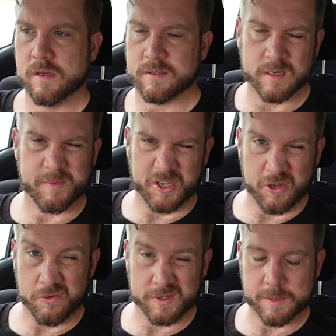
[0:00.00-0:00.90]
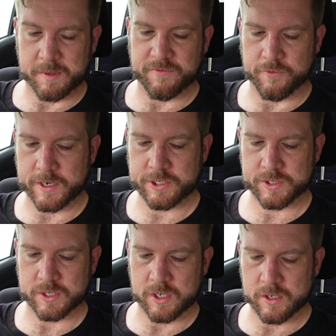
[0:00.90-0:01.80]
something new, it's something fresh,
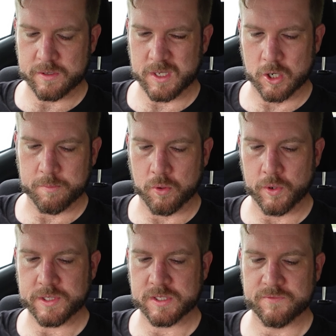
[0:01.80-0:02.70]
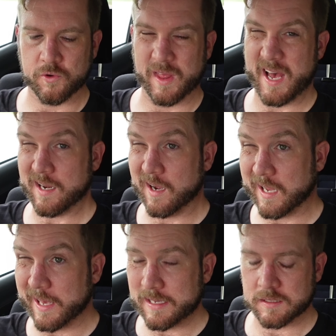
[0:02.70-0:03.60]
so, you know, points for that, I
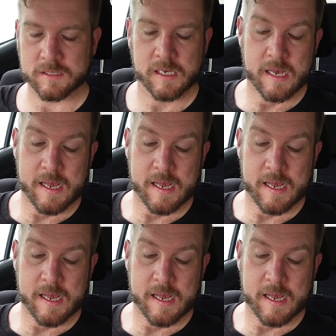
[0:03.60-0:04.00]
guess.